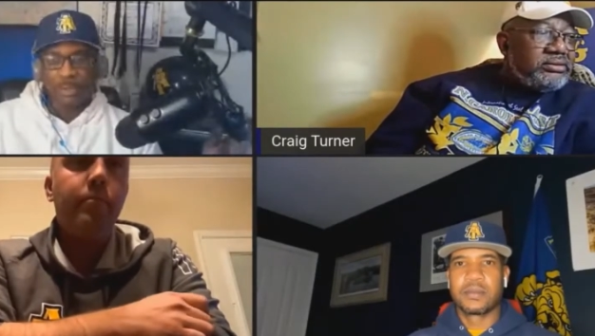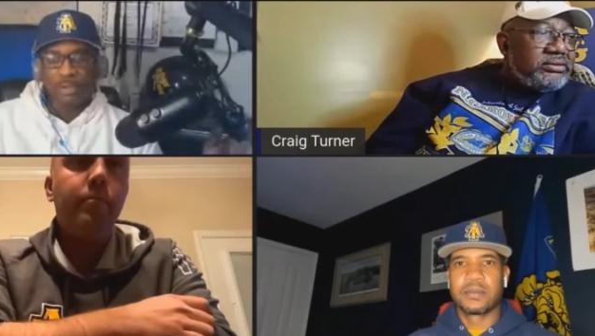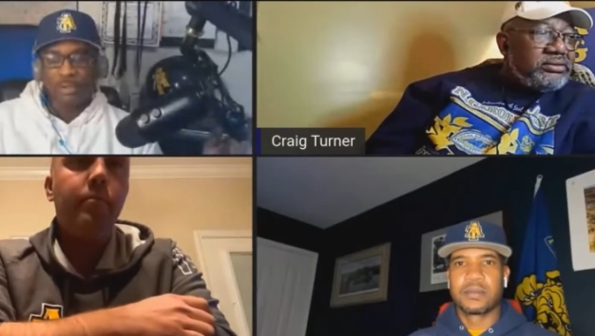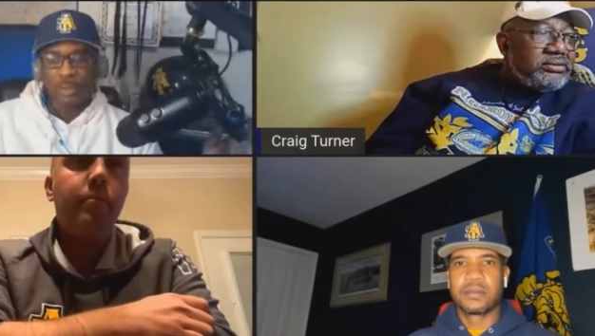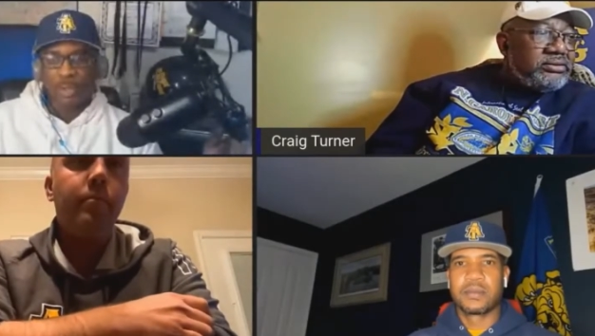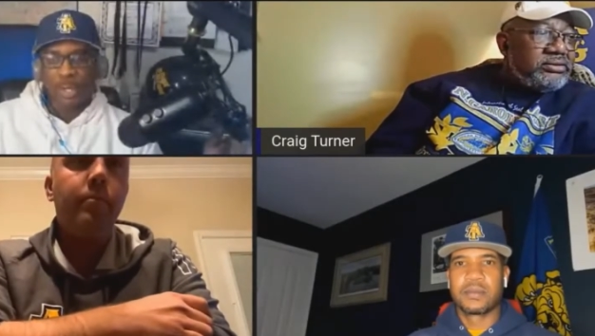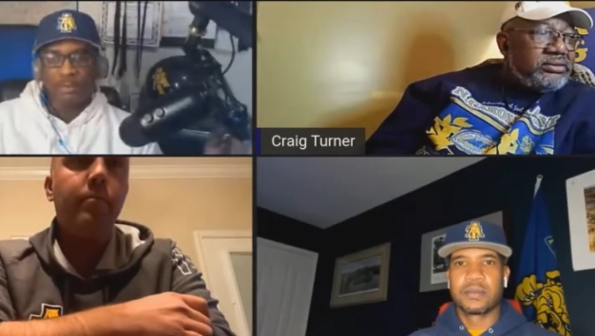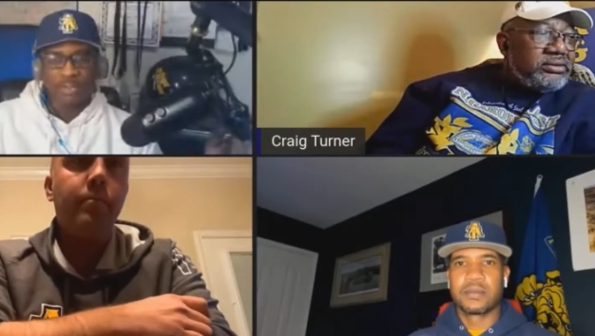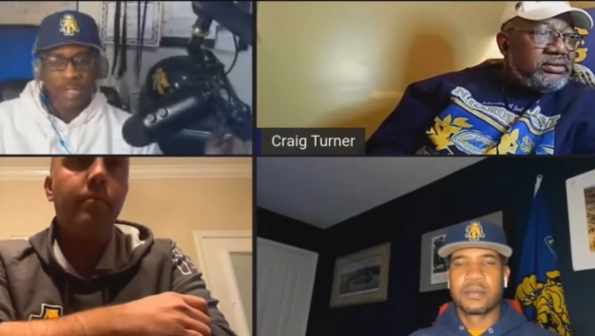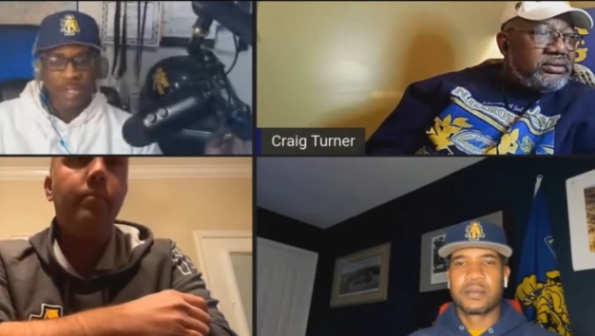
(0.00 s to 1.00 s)
Speaker 1: 2020.
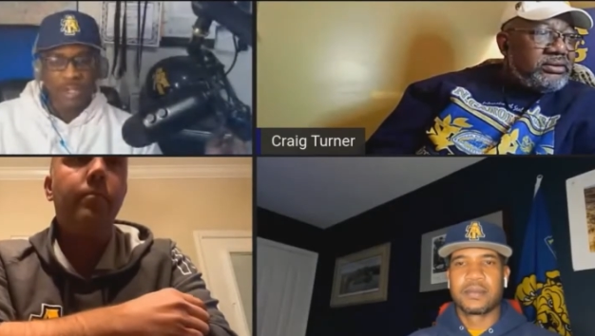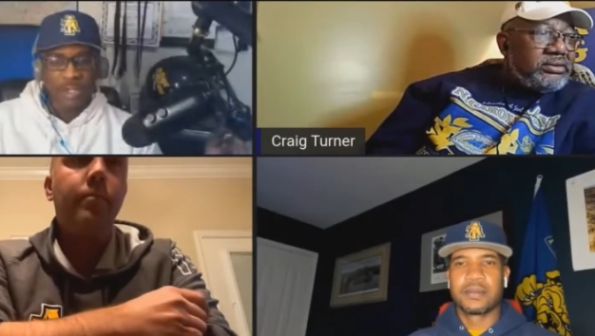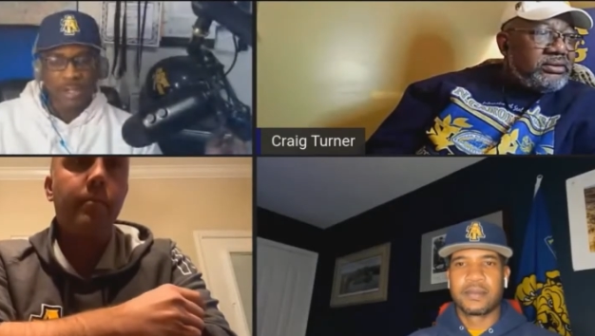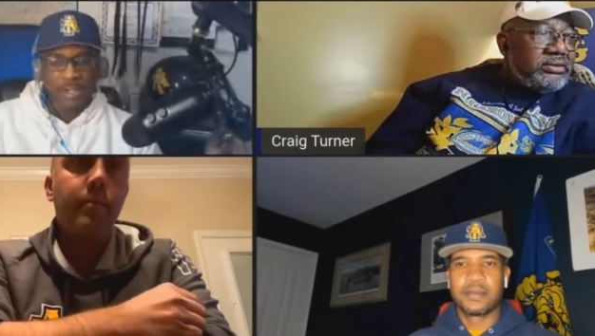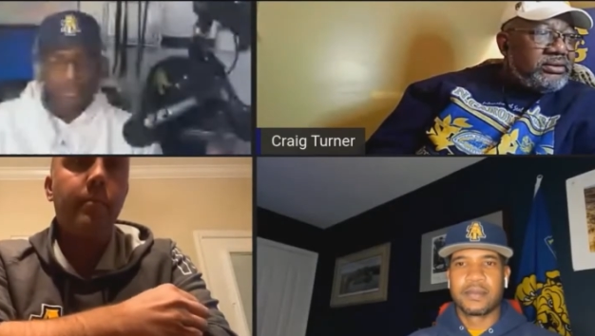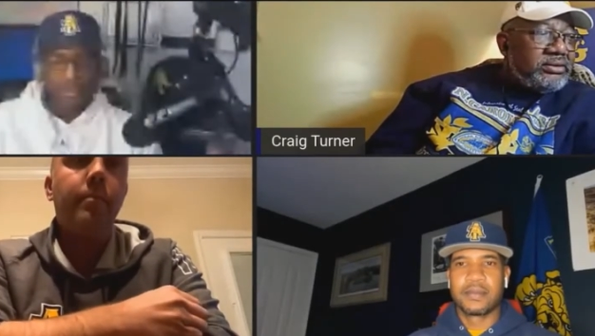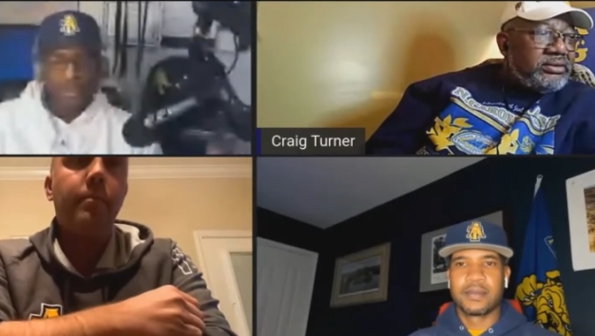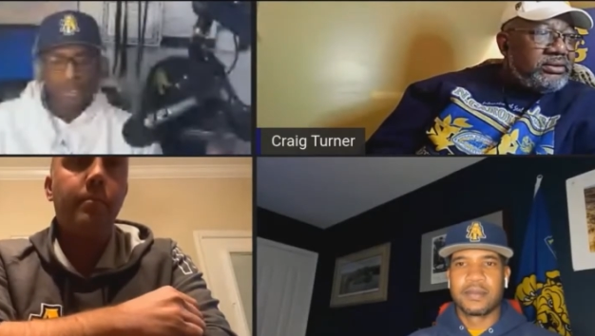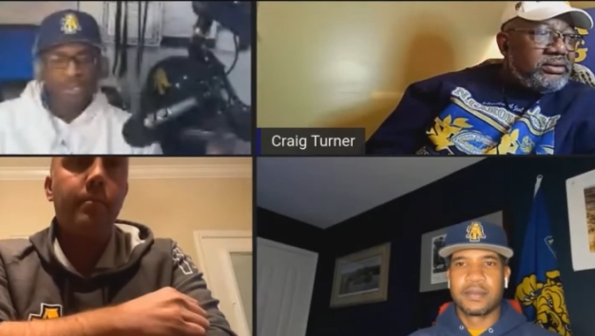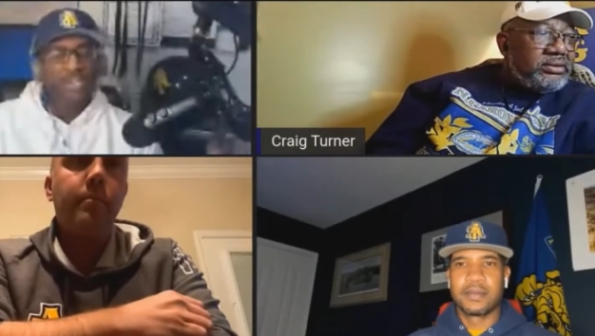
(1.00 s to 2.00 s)
I was in, uh,
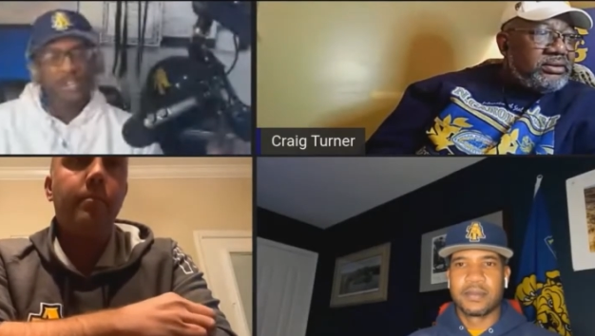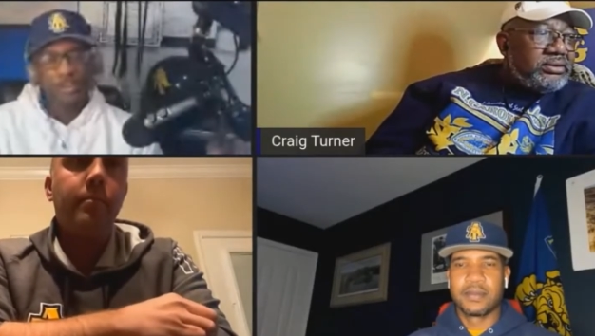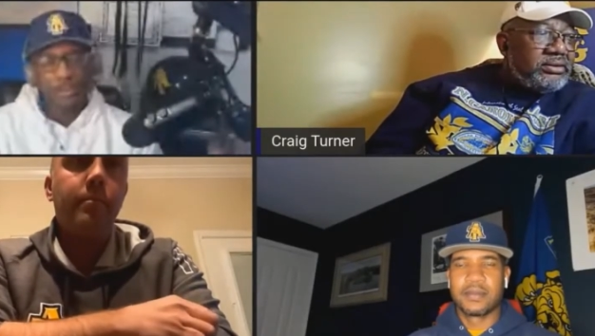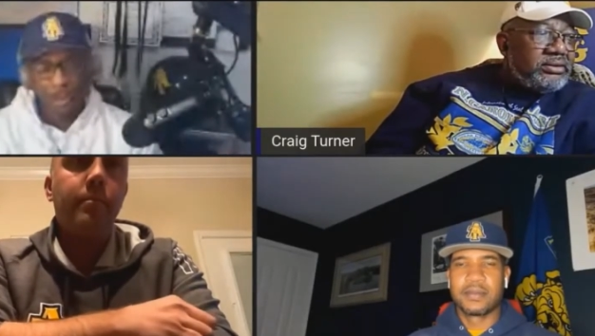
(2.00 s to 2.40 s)
and Chancellor